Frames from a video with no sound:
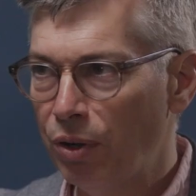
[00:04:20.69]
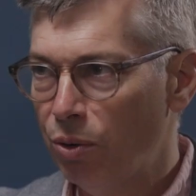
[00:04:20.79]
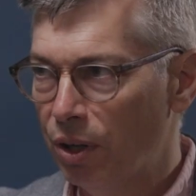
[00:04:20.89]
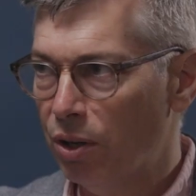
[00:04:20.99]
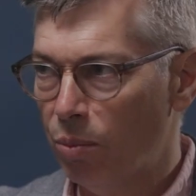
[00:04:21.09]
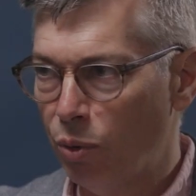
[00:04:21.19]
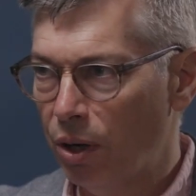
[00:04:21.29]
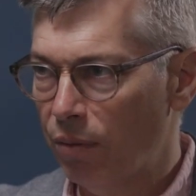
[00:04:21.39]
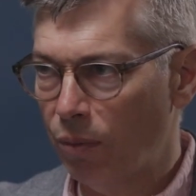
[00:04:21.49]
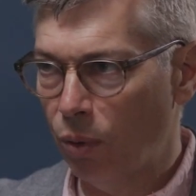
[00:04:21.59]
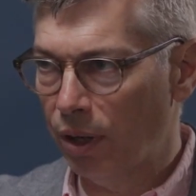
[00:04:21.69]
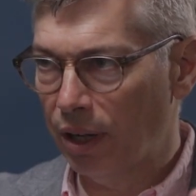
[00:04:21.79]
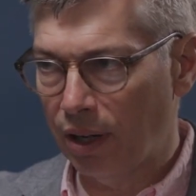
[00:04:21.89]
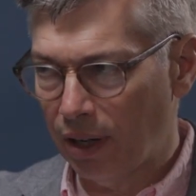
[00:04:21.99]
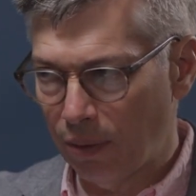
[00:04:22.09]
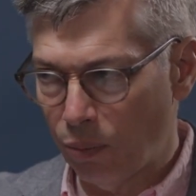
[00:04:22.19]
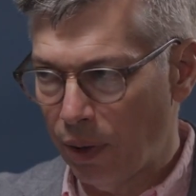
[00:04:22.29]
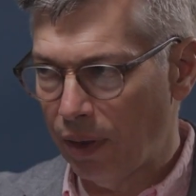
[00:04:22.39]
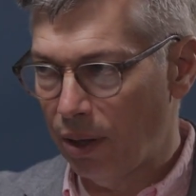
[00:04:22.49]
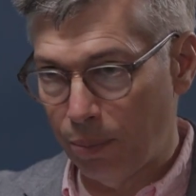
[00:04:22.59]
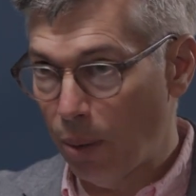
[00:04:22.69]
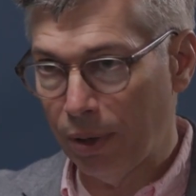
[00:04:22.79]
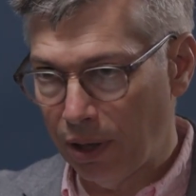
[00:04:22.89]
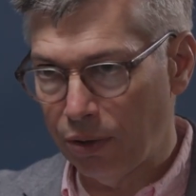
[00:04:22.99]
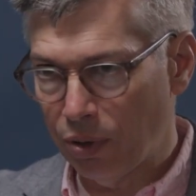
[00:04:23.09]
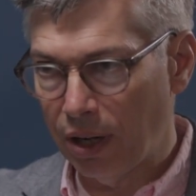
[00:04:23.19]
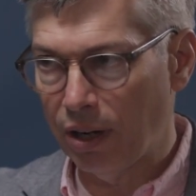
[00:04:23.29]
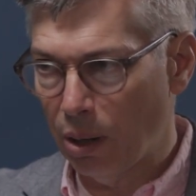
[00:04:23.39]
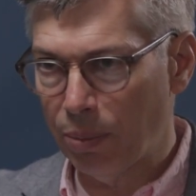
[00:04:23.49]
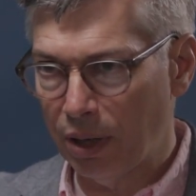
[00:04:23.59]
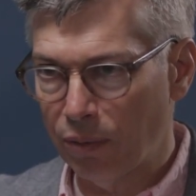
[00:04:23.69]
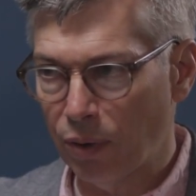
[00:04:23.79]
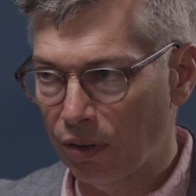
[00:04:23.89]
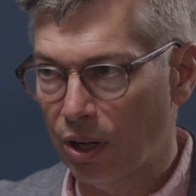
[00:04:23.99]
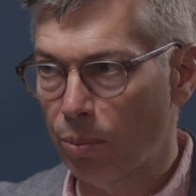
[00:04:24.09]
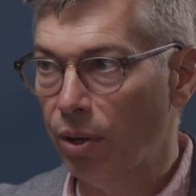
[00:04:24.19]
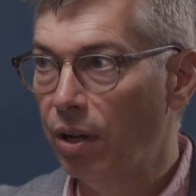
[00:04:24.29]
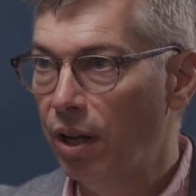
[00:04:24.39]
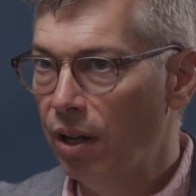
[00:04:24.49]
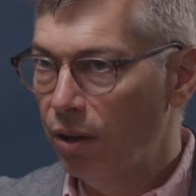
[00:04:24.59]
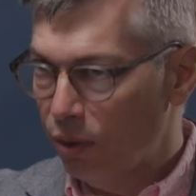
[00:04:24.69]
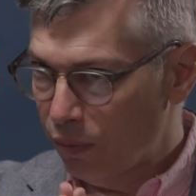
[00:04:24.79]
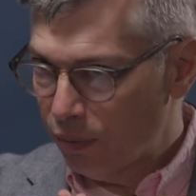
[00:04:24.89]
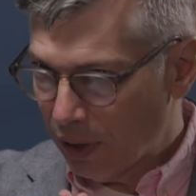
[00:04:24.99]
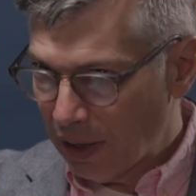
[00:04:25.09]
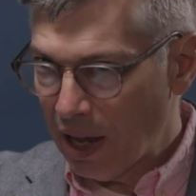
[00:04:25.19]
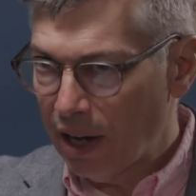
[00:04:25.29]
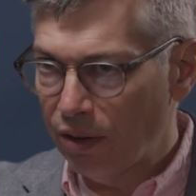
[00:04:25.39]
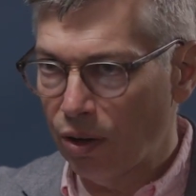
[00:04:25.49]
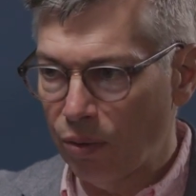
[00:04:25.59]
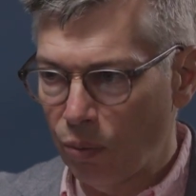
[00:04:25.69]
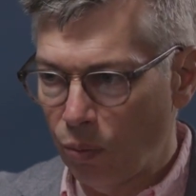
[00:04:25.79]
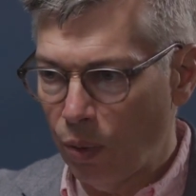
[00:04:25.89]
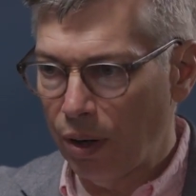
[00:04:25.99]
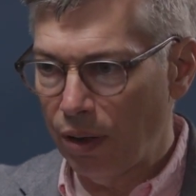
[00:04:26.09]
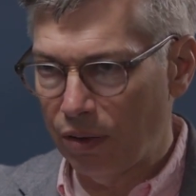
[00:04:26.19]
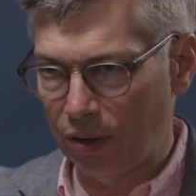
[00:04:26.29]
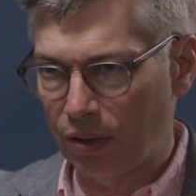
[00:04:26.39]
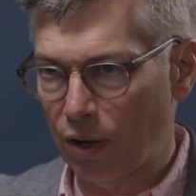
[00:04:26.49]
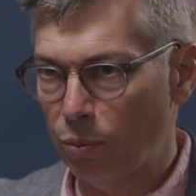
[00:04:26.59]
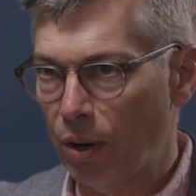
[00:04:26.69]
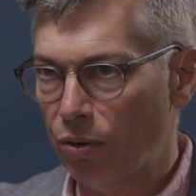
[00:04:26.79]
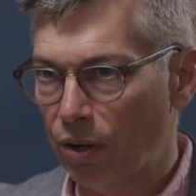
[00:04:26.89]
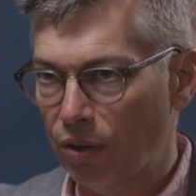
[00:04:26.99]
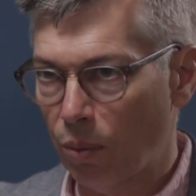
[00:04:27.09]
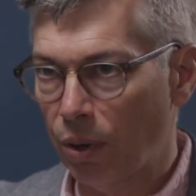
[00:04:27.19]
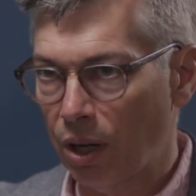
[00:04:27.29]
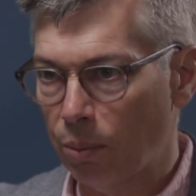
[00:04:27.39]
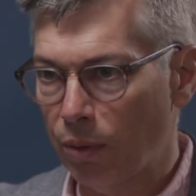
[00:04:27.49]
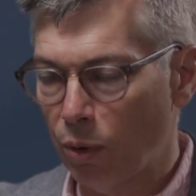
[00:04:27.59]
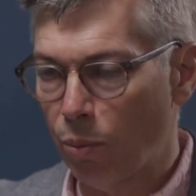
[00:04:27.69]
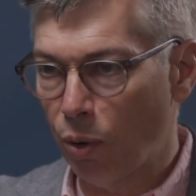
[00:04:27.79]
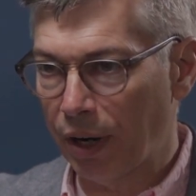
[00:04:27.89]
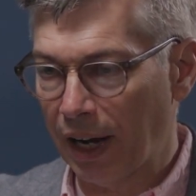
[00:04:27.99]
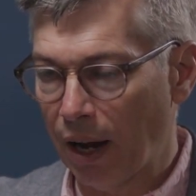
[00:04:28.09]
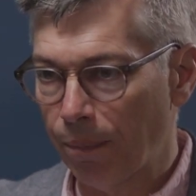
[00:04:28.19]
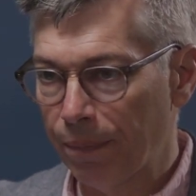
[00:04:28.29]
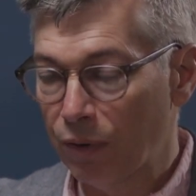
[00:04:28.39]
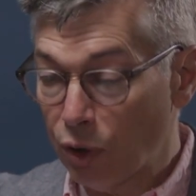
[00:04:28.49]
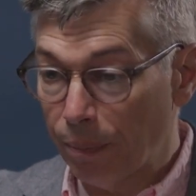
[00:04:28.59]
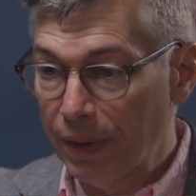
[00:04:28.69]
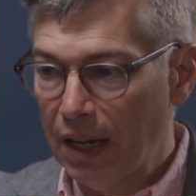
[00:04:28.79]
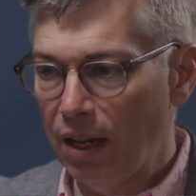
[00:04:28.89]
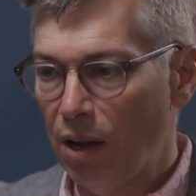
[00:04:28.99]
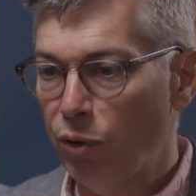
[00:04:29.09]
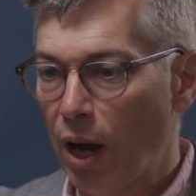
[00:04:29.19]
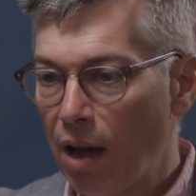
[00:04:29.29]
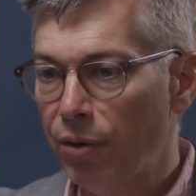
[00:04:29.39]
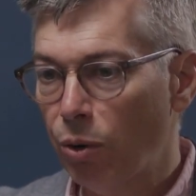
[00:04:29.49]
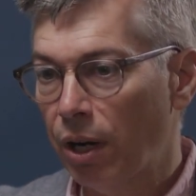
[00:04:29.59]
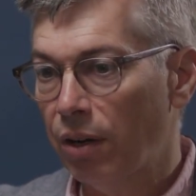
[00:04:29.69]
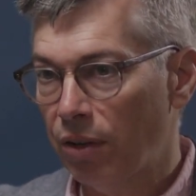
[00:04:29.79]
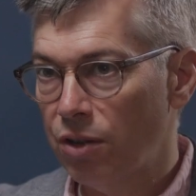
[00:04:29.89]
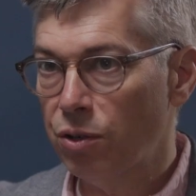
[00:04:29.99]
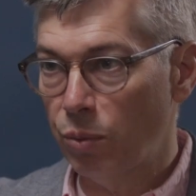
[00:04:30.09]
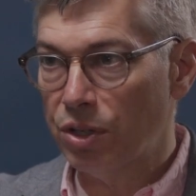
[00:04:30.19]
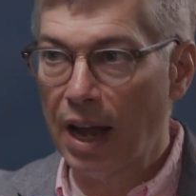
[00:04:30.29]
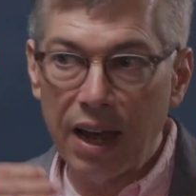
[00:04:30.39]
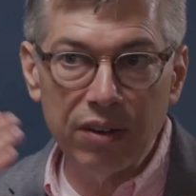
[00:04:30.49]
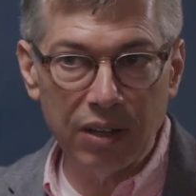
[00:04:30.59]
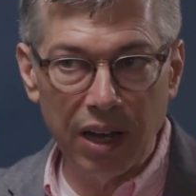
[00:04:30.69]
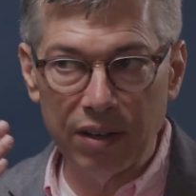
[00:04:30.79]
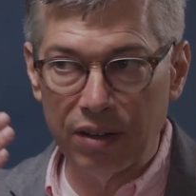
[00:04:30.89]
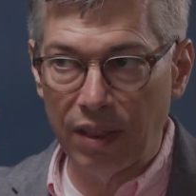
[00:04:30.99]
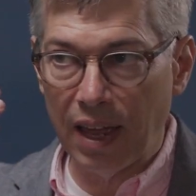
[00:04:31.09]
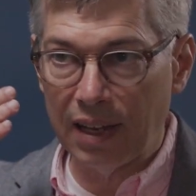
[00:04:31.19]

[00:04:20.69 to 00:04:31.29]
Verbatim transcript: once you get to the point of working with a publicly traded company, for example, you've aligned on what are the success metrics that we're going to be reporting out. So if you have an organization which has gotten to